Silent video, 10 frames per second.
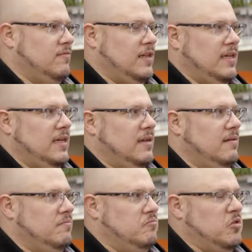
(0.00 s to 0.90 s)
really,
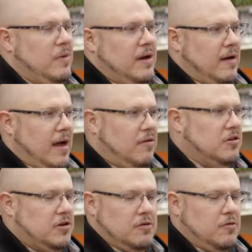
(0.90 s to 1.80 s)
no matter how
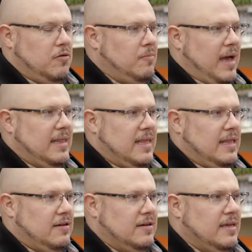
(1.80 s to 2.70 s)
good or bad they
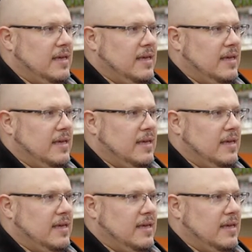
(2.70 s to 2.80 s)
look.